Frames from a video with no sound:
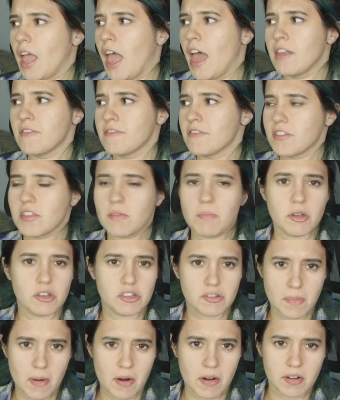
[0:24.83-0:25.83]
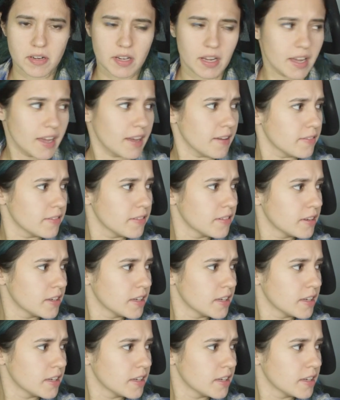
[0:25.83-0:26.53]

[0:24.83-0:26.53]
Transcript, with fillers: and for the most part I have